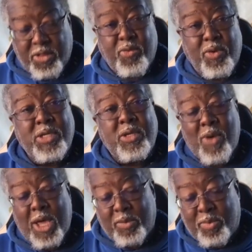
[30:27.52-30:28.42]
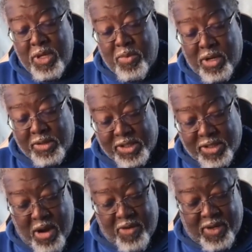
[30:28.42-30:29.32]
The reason why the people are
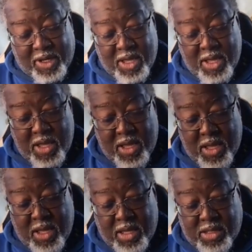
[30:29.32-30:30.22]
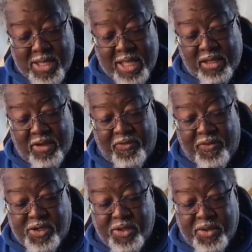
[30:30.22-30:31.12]
starving is that the
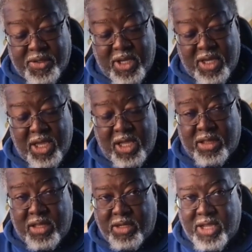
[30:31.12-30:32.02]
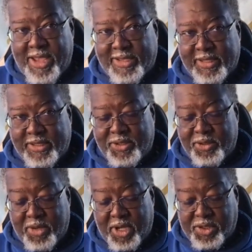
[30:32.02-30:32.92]
officials eat their taxes
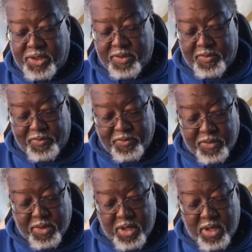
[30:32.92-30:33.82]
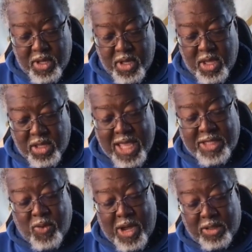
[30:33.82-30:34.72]
too much.
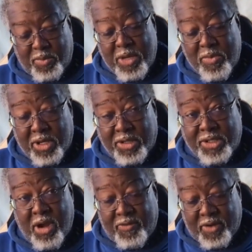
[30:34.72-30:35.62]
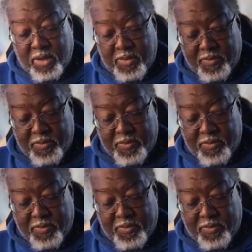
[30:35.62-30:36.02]
That's why the people are starving.